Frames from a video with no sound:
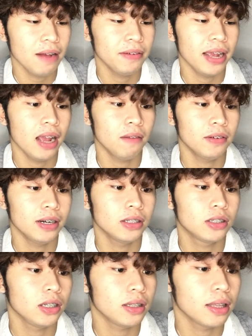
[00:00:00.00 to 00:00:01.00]
have I ever
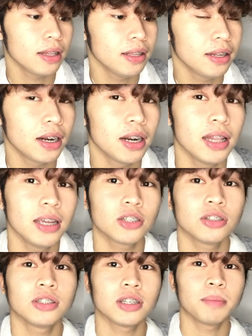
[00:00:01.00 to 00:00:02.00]
cheated in a
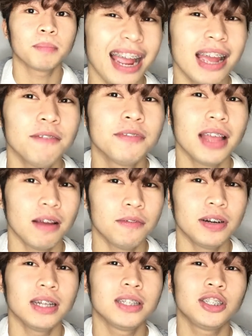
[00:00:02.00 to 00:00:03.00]
relationship. I have
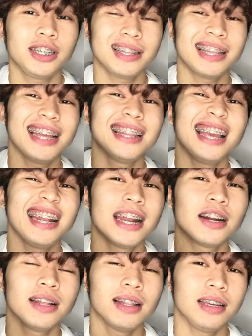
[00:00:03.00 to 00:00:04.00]
never cheated in
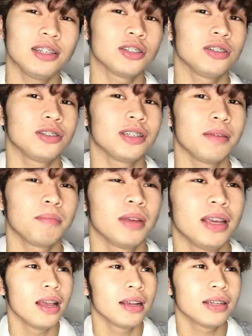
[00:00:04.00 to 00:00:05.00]
a relationship.
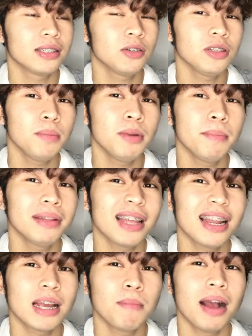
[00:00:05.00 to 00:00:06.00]
Kasi kung di mo naman
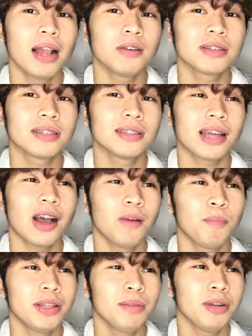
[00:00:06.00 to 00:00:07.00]
talaga mahal yung isang tao,
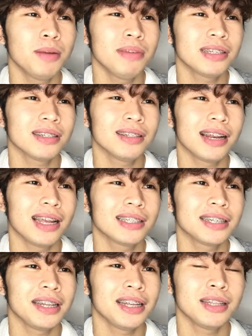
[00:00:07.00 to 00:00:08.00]
pwede mo naman siyang
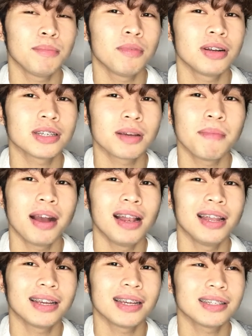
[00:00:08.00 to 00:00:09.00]
diretsahin na di mo na siya mahal
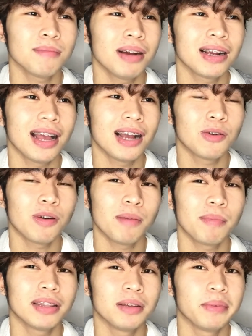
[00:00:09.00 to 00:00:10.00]
eh. Kasi manggago
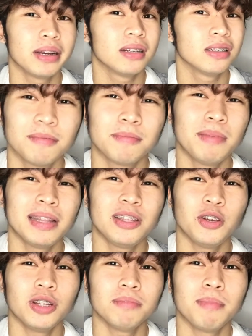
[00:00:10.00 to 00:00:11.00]
ka pa, di ba? Bad
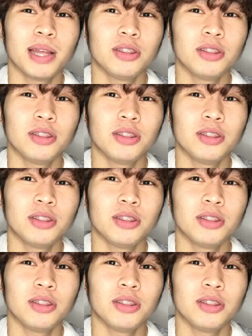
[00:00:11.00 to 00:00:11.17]
yun.